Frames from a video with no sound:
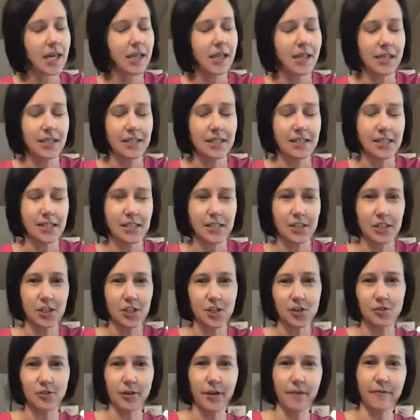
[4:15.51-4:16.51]
This is the
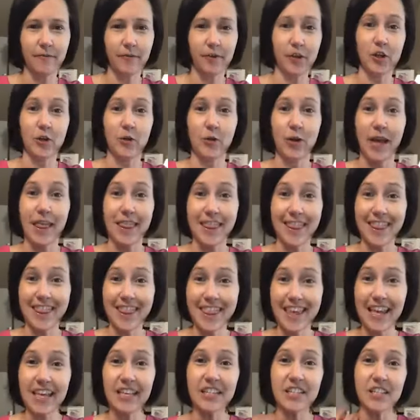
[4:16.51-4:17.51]
scrub for you. And
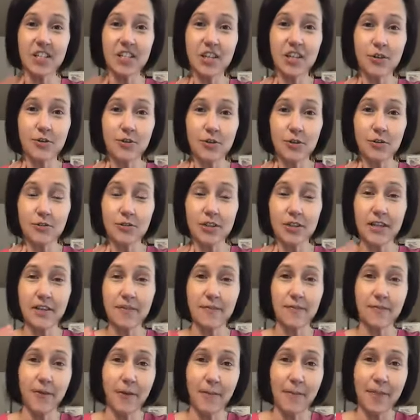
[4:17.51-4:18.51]
this, you use
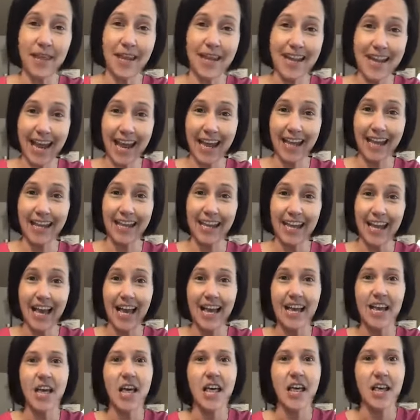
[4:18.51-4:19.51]
it from the neck
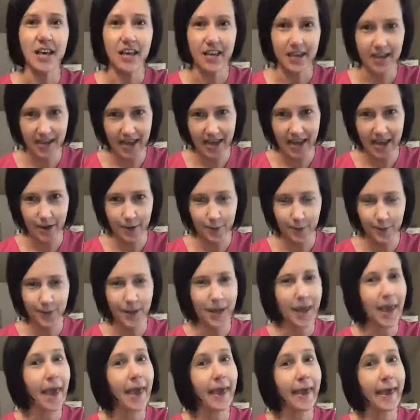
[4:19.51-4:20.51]
down
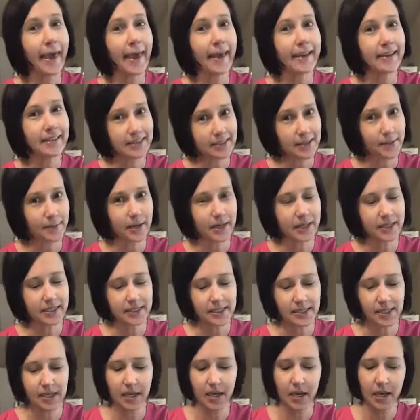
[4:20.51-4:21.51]
and it's
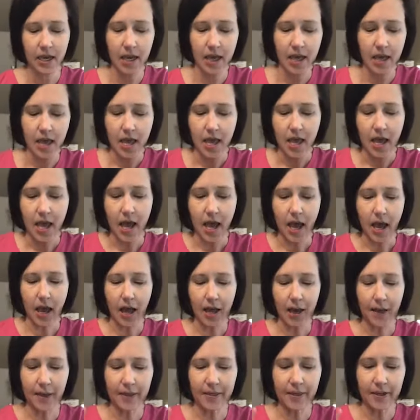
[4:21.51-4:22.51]
amazing.
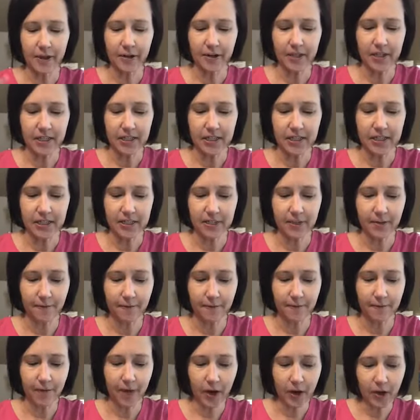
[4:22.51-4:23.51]
Uh, there is
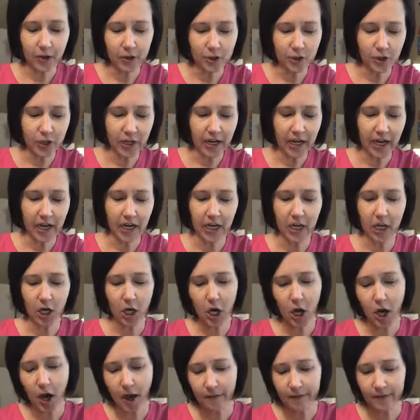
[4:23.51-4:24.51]
fair trade
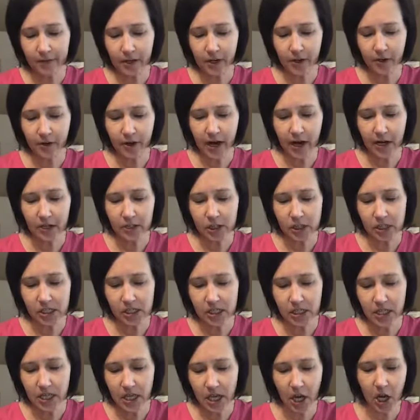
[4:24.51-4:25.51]
coffee grounds
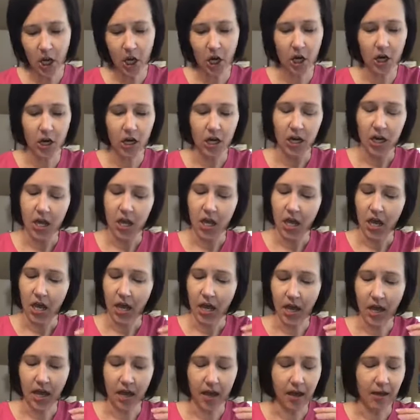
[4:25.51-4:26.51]
in there.
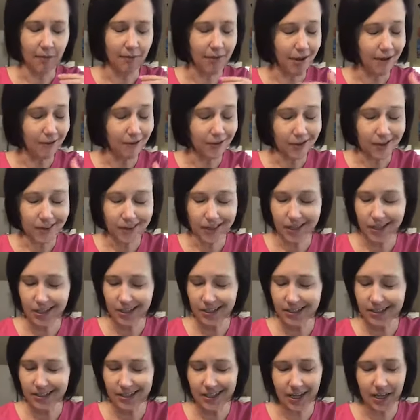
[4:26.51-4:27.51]
Um, everything,
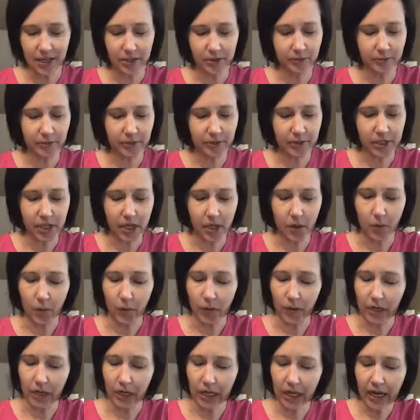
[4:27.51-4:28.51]
it's 100%
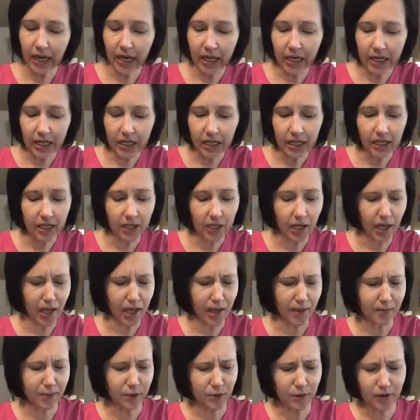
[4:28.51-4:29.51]
organic.
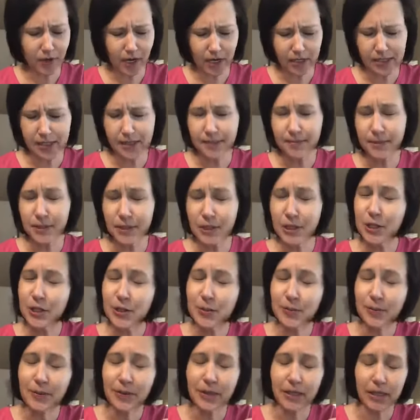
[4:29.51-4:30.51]
Um, you got some
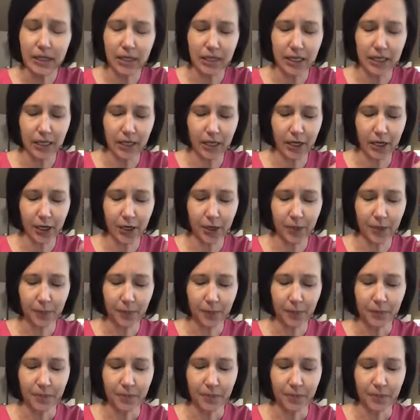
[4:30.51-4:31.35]
turmeric in there.